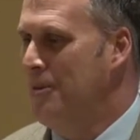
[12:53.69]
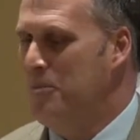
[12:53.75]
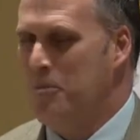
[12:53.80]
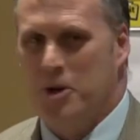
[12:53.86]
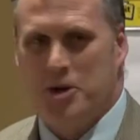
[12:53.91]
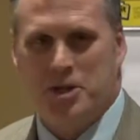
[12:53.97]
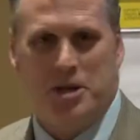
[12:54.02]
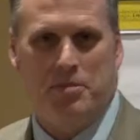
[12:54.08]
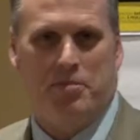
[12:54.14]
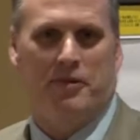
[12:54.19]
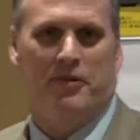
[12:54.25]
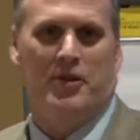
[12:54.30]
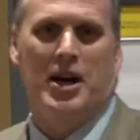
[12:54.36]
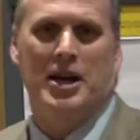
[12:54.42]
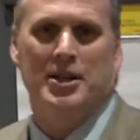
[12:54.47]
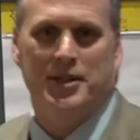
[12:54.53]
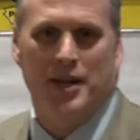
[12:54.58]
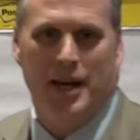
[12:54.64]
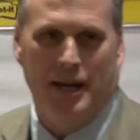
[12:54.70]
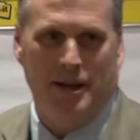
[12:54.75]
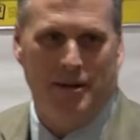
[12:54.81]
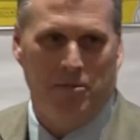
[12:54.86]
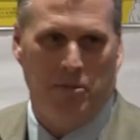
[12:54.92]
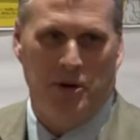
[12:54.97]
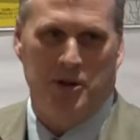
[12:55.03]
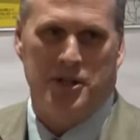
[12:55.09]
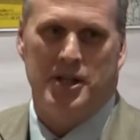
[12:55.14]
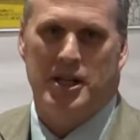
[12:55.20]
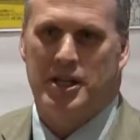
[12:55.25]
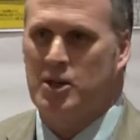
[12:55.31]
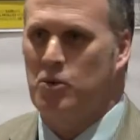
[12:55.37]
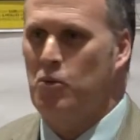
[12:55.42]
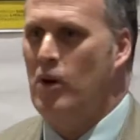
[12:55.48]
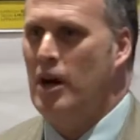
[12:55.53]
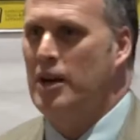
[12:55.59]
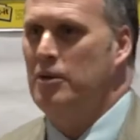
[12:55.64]
Mercy provides that. Mercy does
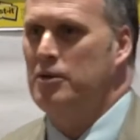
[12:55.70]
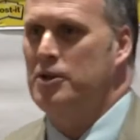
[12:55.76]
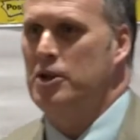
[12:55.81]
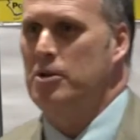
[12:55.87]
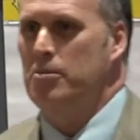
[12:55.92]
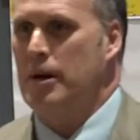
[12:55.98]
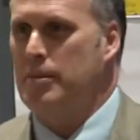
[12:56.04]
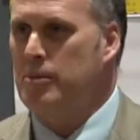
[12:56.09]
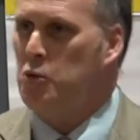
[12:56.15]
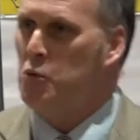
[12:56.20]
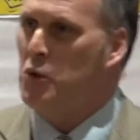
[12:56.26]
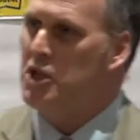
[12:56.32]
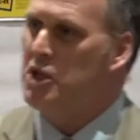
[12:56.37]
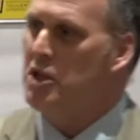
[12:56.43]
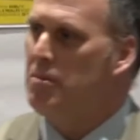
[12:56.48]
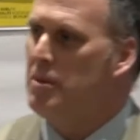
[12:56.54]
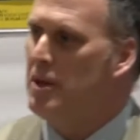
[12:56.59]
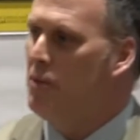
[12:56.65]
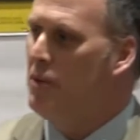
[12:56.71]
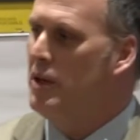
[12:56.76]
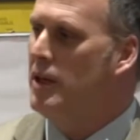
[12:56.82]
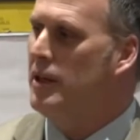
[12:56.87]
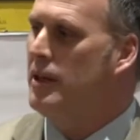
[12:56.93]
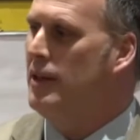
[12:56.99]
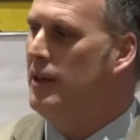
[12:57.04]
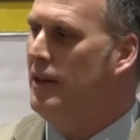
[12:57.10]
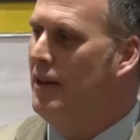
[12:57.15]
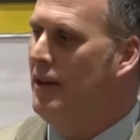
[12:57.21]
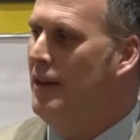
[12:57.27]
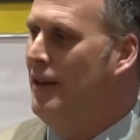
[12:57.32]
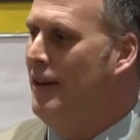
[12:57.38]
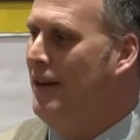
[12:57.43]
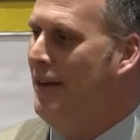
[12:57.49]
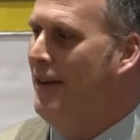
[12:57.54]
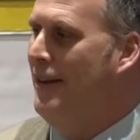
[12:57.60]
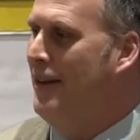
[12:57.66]
it. Why don't you? Maybe we should be with,
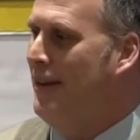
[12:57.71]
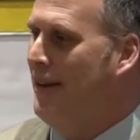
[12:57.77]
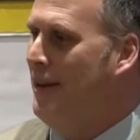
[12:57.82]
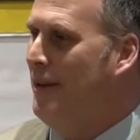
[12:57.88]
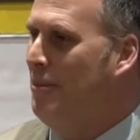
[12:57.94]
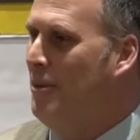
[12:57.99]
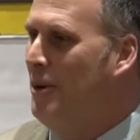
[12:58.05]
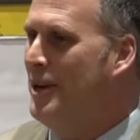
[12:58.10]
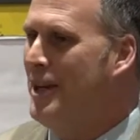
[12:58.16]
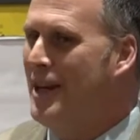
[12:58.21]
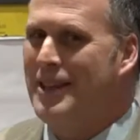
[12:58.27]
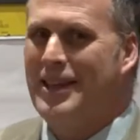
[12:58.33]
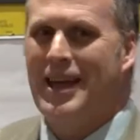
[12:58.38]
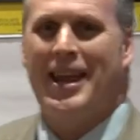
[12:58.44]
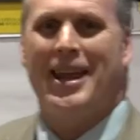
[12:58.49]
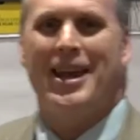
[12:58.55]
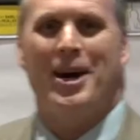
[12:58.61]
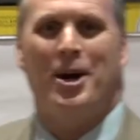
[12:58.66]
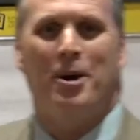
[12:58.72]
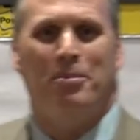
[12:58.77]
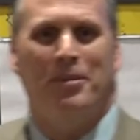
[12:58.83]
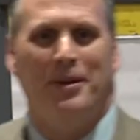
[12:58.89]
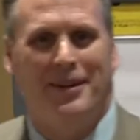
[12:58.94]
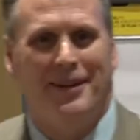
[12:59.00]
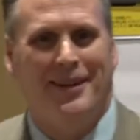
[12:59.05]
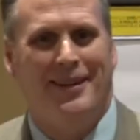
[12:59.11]
boy, doesn't that help?